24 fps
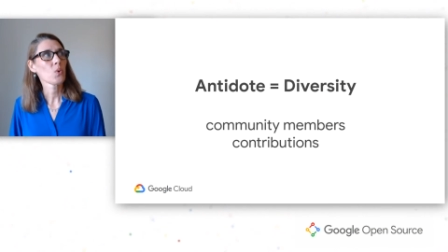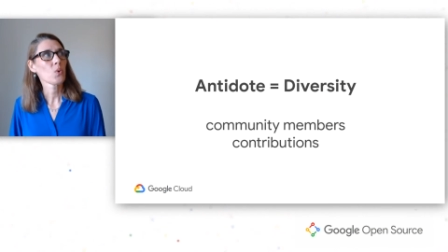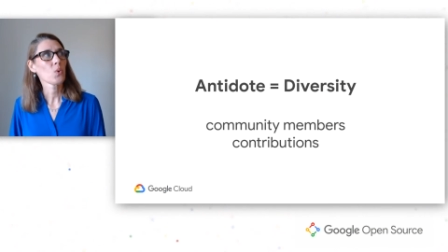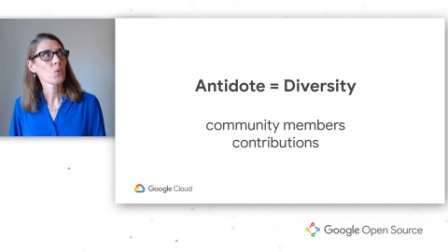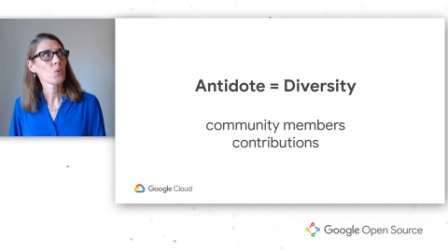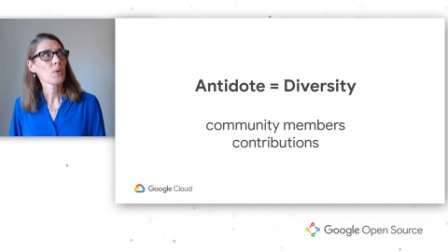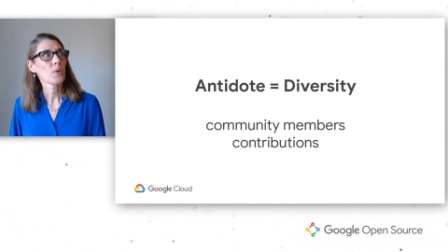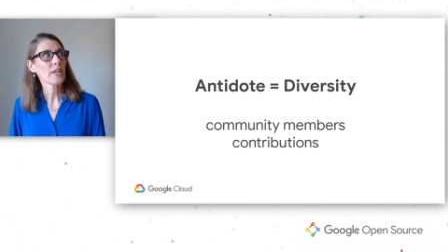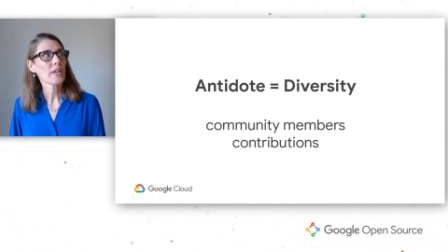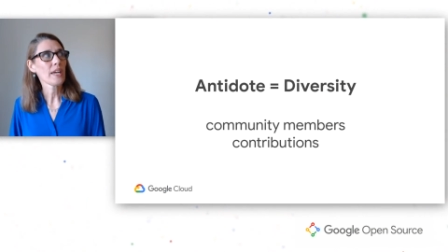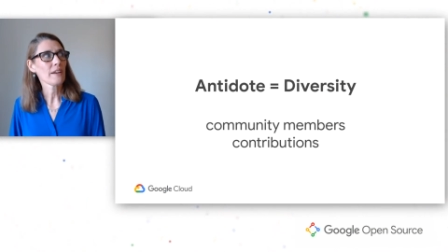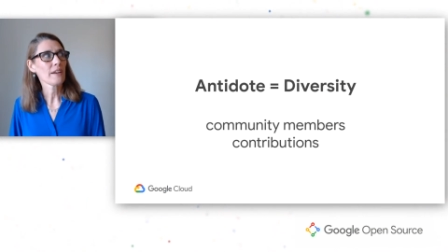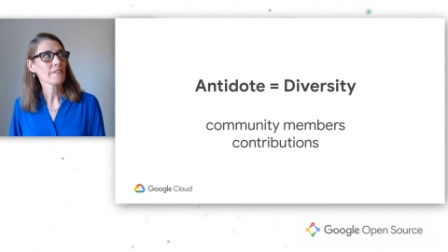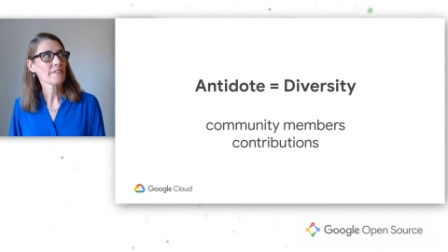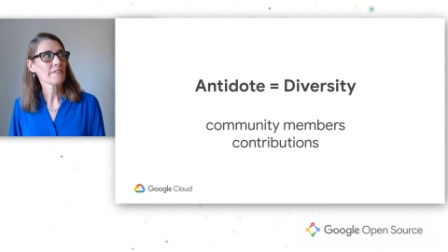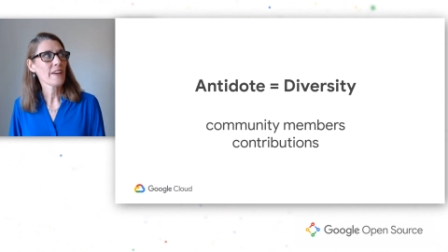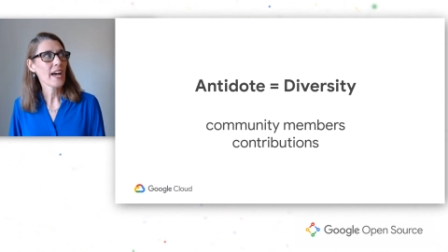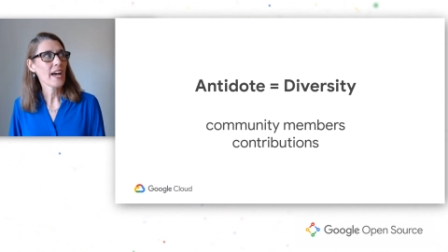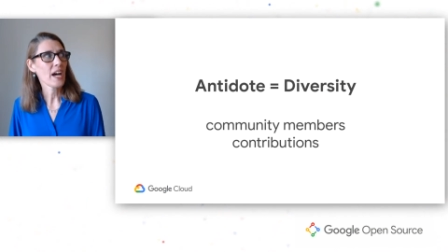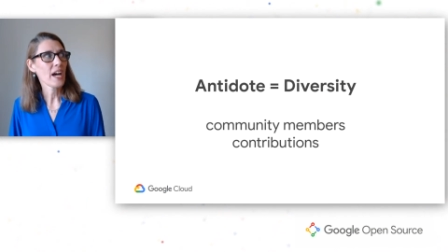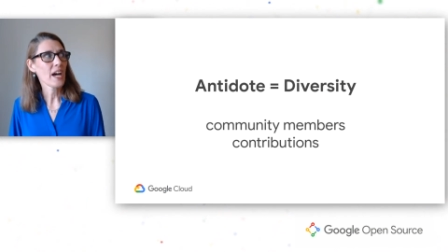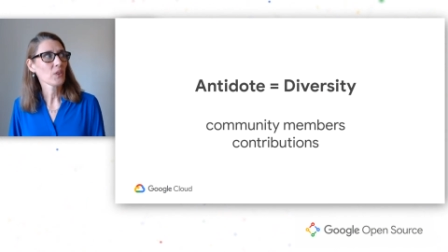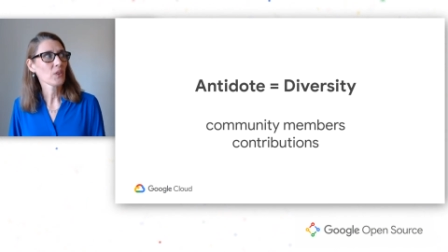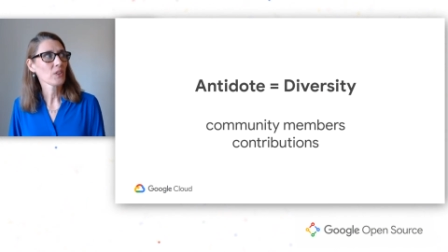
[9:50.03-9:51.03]
we have
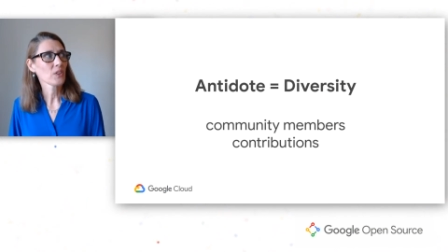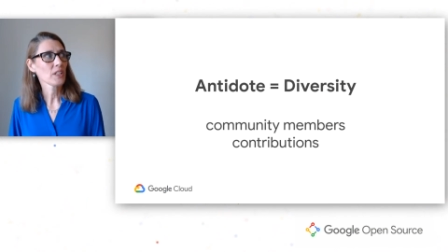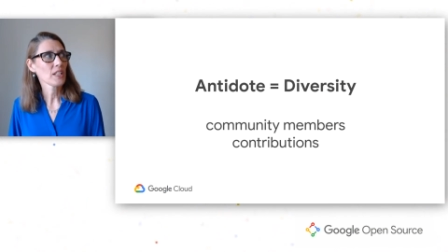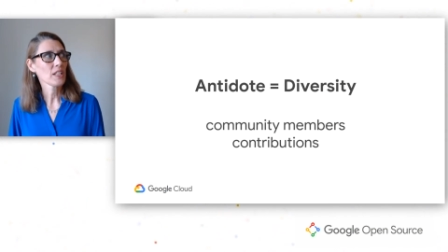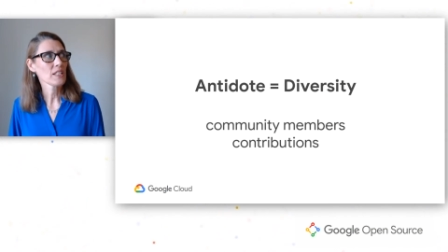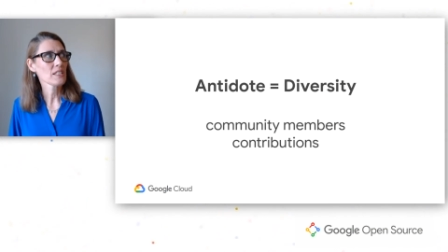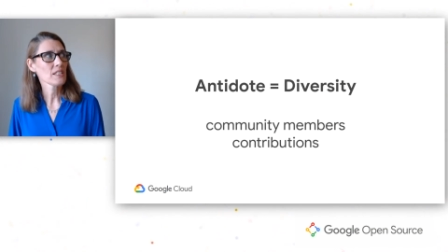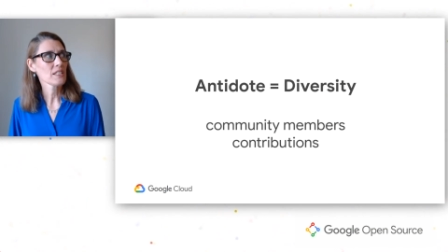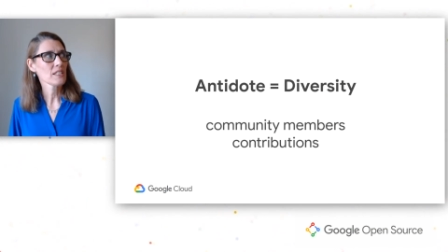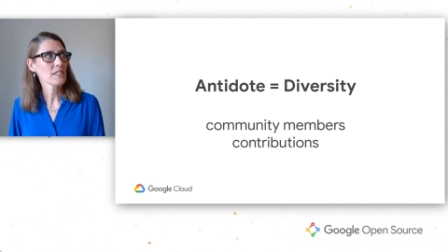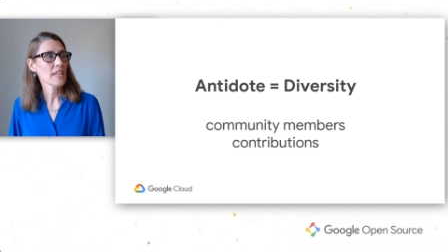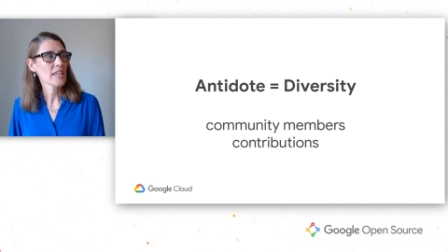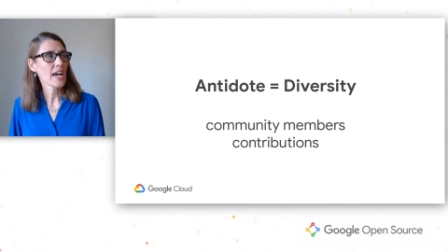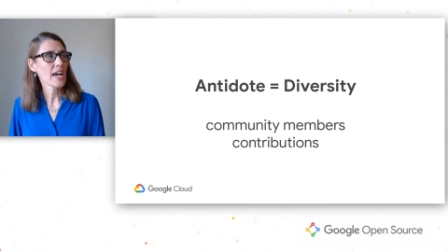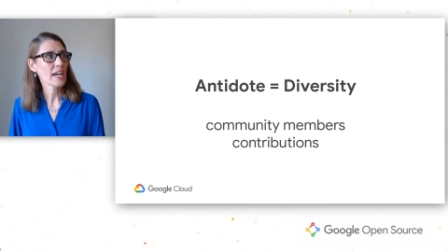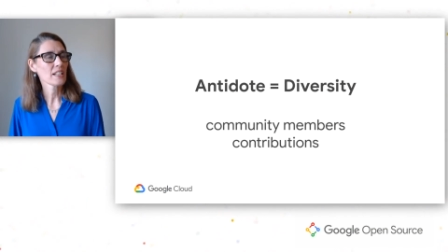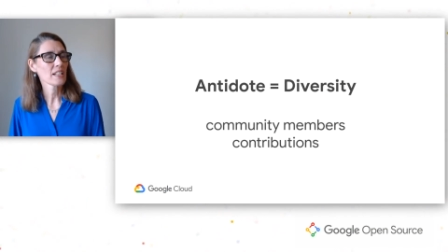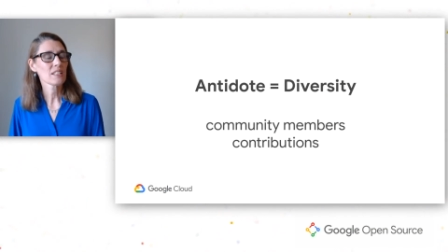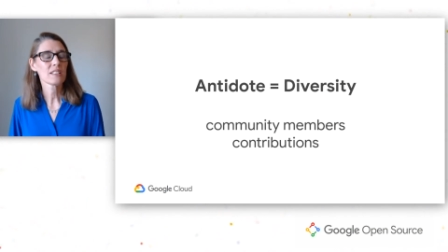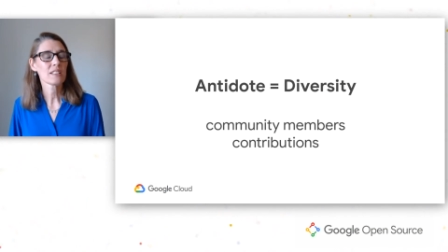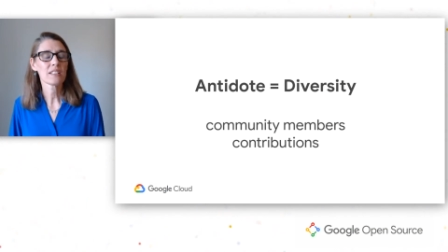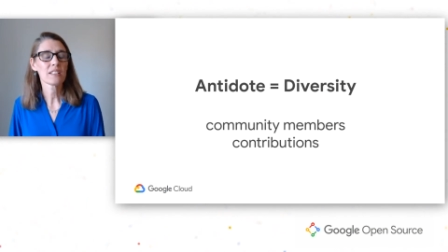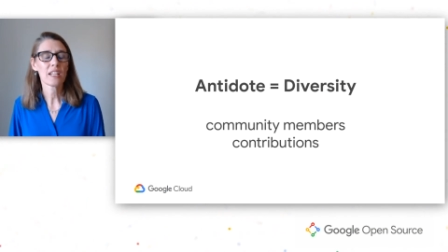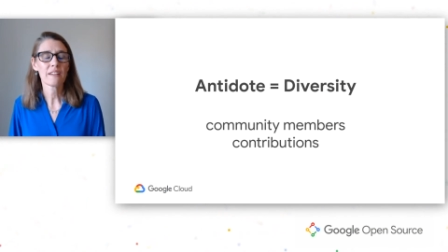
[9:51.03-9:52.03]
found is
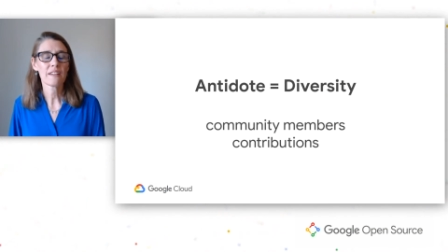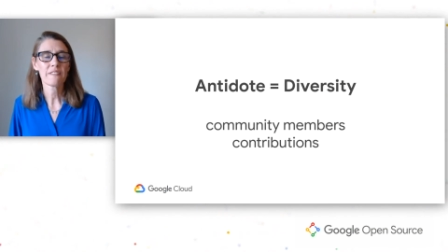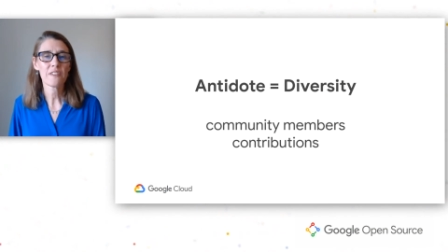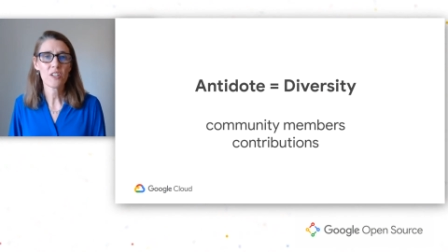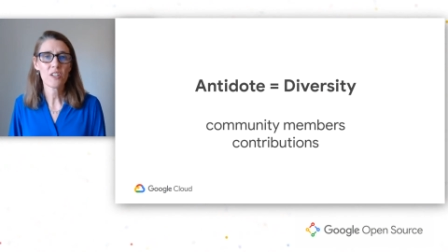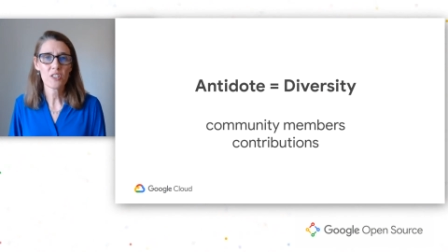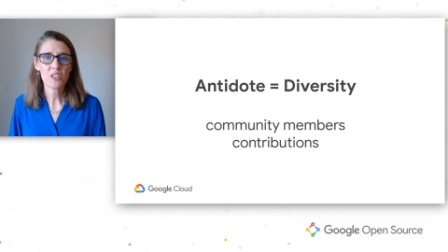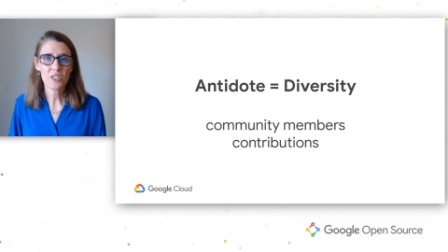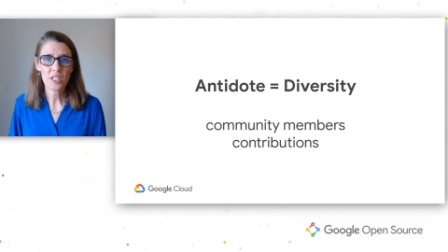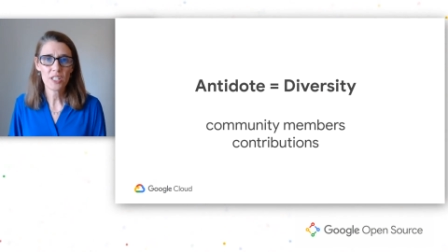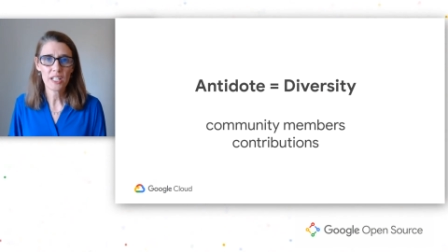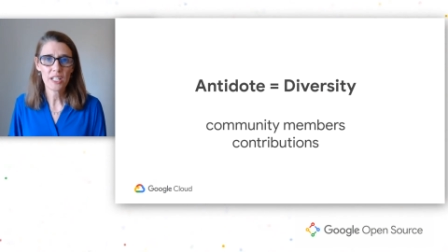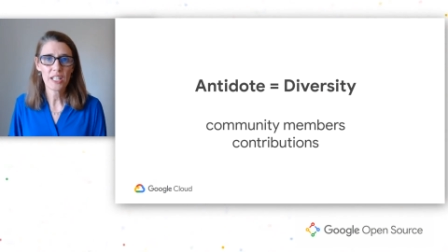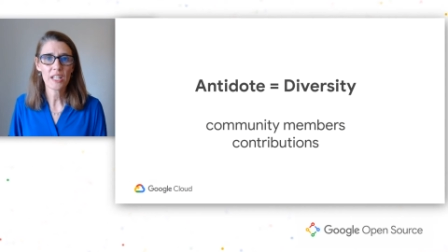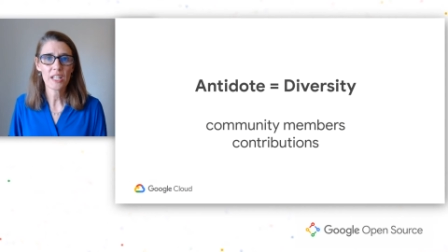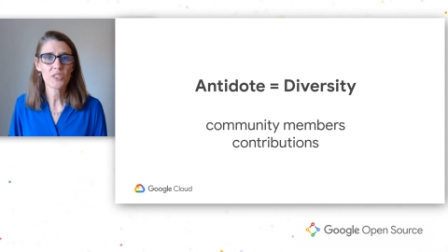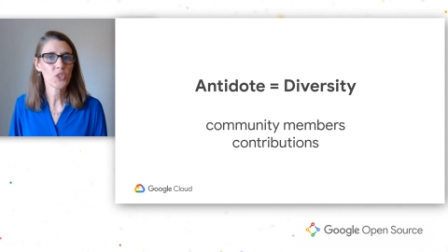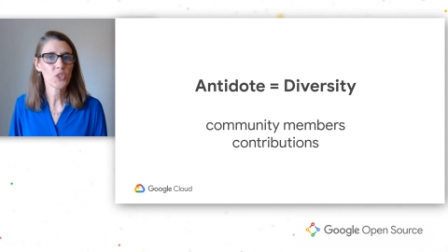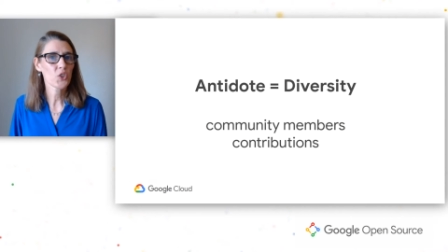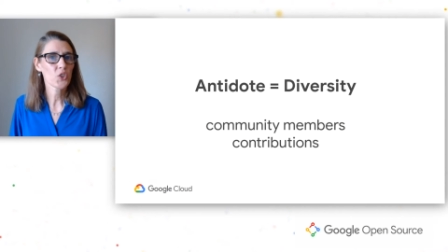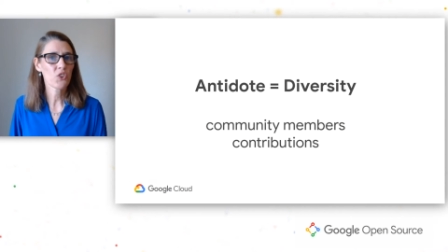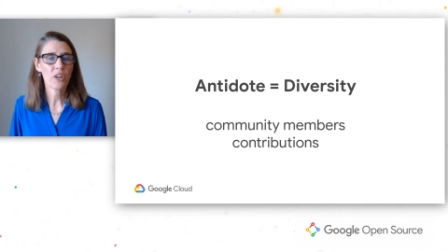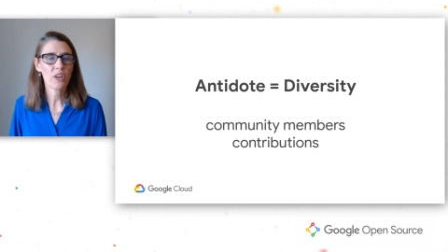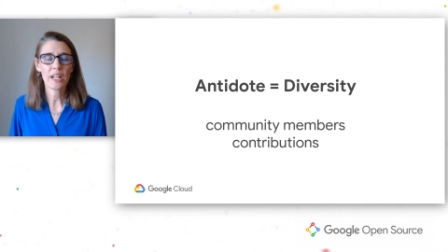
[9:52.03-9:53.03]
that diversity
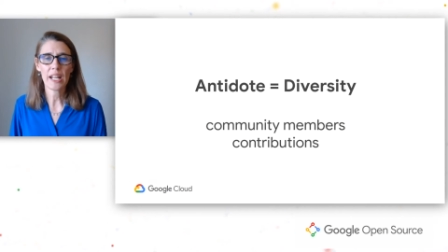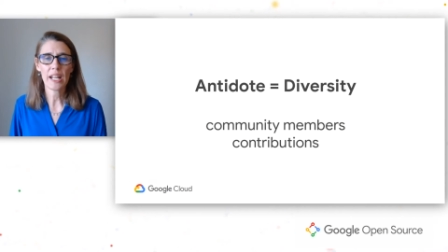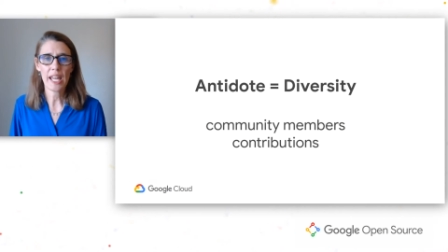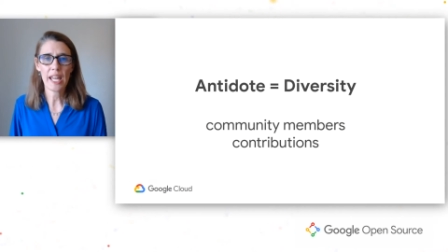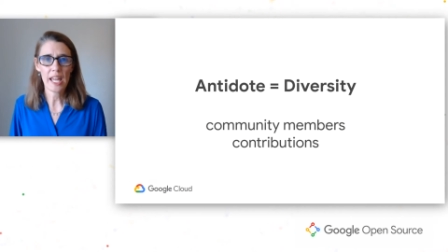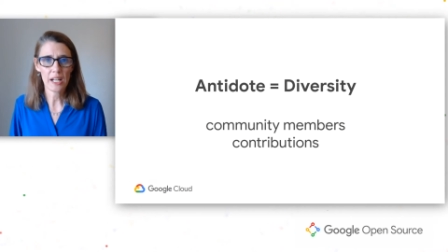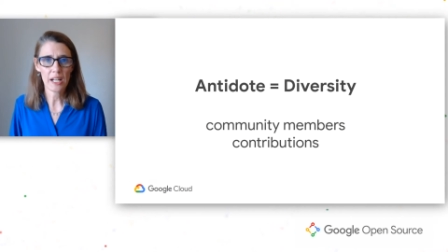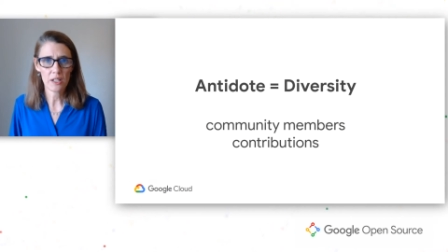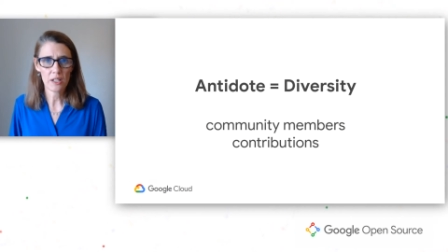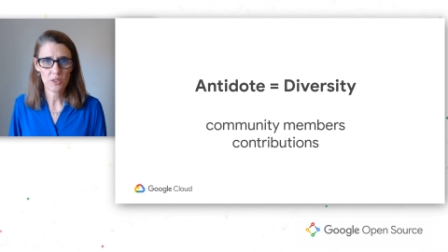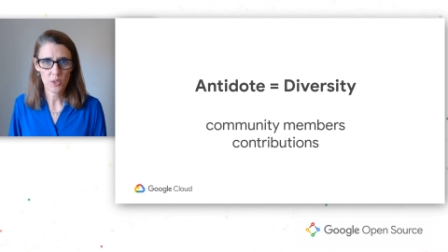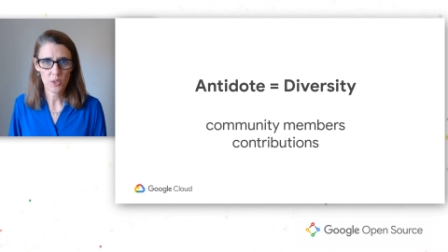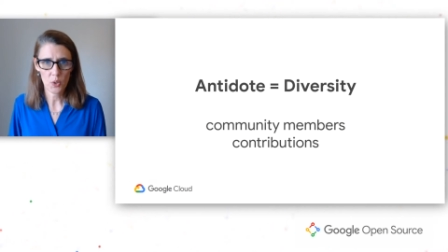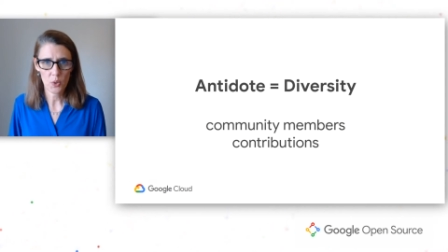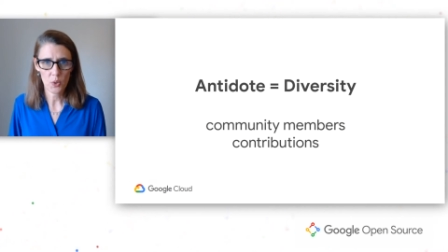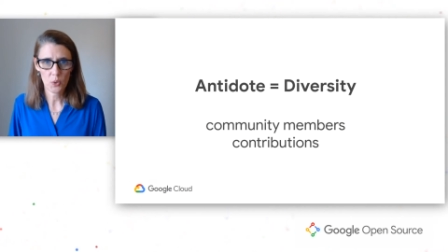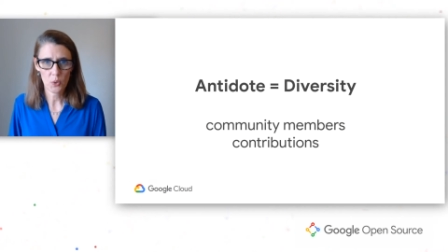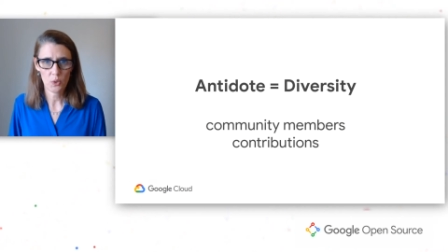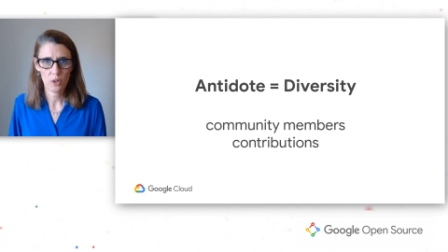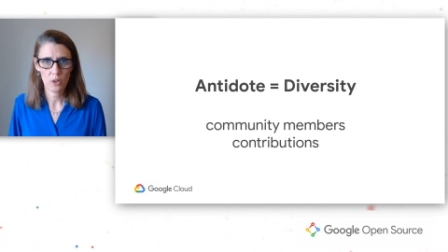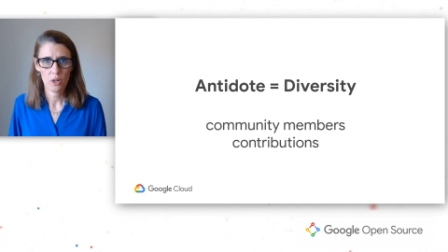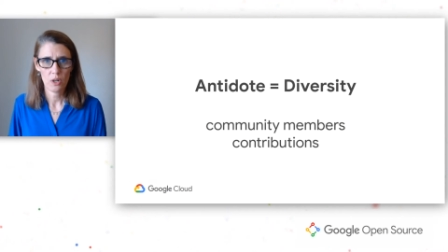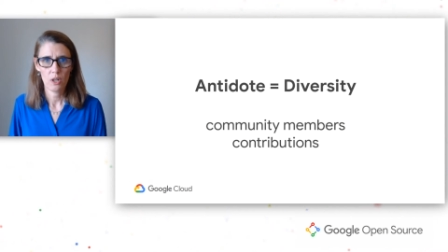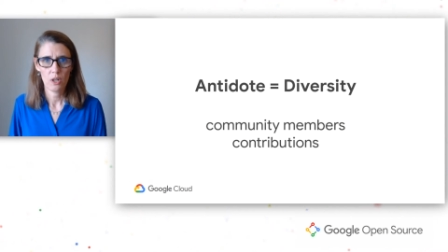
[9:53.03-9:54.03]
is a great antidote